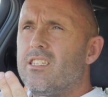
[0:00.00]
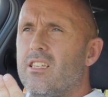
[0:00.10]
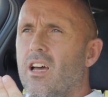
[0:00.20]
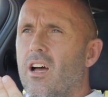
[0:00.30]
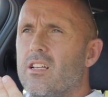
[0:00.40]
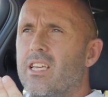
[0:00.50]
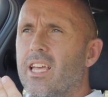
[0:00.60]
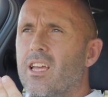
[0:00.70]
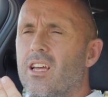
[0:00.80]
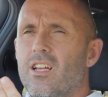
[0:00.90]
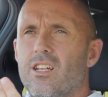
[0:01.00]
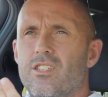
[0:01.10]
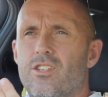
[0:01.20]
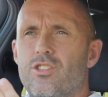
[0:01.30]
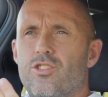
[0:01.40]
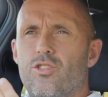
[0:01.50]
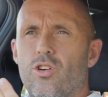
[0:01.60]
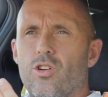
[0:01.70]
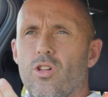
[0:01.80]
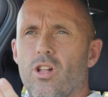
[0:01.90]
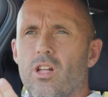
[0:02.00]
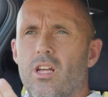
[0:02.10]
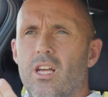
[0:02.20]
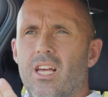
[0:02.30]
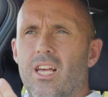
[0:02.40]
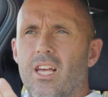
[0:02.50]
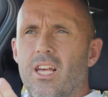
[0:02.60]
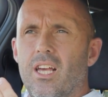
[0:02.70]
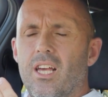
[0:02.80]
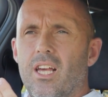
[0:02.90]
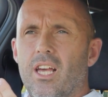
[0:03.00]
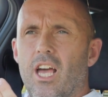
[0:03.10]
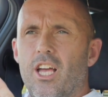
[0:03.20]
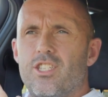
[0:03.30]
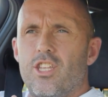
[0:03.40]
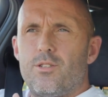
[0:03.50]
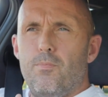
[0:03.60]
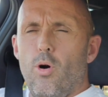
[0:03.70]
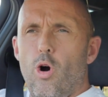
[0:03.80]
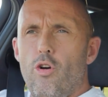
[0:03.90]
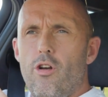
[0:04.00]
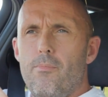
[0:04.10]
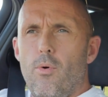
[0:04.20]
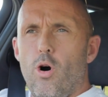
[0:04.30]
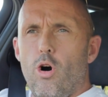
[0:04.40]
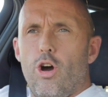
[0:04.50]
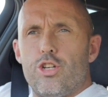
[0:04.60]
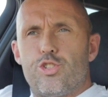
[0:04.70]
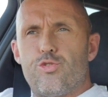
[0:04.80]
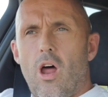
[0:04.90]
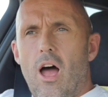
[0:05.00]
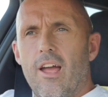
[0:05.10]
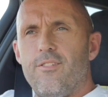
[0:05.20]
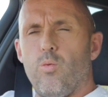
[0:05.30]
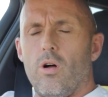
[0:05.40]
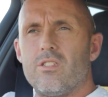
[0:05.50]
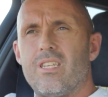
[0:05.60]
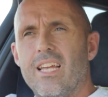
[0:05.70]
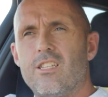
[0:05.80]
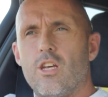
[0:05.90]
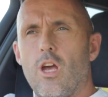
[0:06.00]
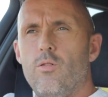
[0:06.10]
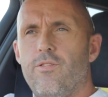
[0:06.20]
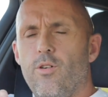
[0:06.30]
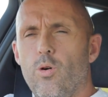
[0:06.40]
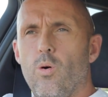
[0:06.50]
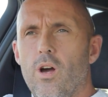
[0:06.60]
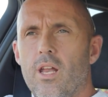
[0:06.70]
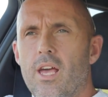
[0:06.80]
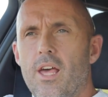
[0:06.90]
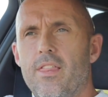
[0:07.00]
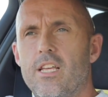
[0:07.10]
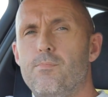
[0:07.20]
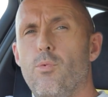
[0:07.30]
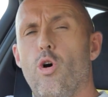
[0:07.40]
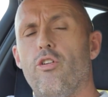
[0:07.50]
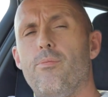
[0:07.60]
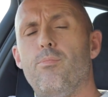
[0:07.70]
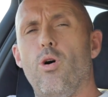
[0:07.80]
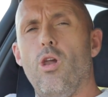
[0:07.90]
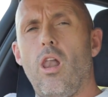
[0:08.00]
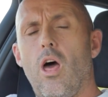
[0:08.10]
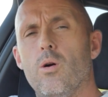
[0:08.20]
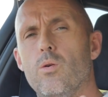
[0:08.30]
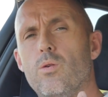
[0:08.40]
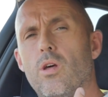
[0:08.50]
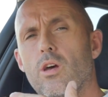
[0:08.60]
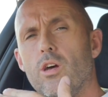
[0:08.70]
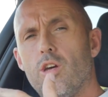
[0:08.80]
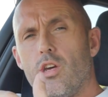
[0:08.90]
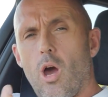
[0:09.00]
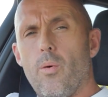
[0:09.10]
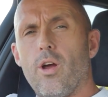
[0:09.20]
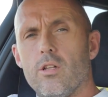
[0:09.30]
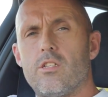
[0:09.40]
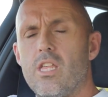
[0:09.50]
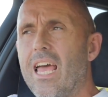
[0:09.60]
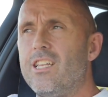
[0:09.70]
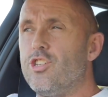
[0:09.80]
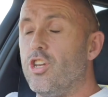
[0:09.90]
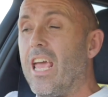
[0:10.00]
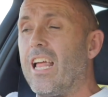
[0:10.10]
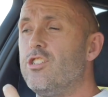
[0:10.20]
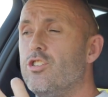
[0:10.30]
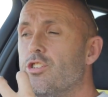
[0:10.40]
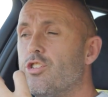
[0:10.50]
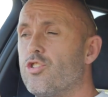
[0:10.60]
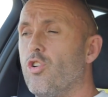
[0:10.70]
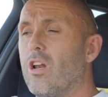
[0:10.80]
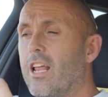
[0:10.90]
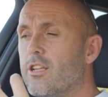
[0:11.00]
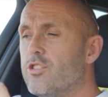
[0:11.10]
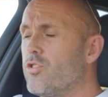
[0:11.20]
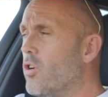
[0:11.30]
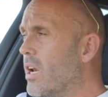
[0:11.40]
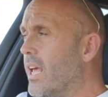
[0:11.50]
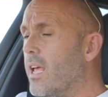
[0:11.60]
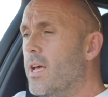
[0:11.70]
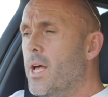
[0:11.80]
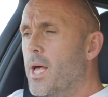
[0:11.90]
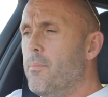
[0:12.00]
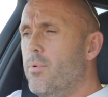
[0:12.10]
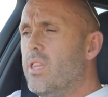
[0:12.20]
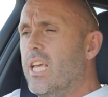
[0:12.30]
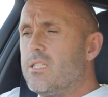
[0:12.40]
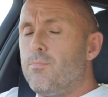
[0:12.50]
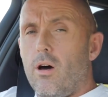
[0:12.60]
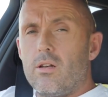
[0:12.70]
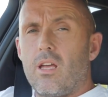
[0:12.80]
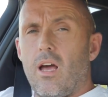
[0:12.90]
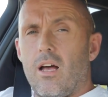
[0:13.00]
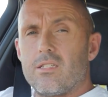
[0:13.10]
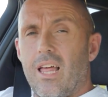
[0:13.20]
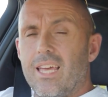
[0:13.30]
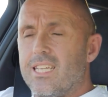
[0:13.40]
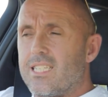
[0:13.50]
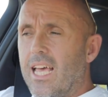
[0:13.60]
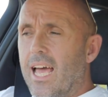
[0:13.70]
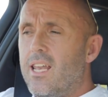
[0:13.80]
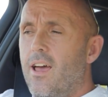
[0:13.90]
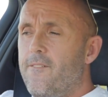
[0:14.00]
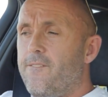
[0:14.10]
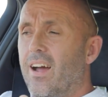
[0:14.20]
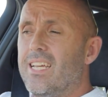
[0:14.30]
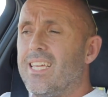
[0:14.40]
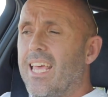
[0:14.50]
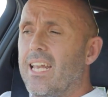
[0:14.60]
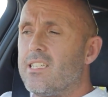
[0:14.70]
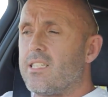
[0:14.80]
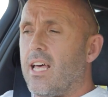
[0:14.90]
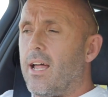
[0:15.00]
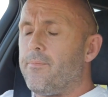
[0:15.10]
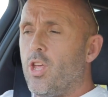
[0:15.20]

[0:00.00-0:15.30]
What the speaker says: starting to struggle. As there's more and more drive wanting to go forward, there's more and more load going onto the engine. The engine's struggling and struggling. But these modern cars, like I said, fight against that.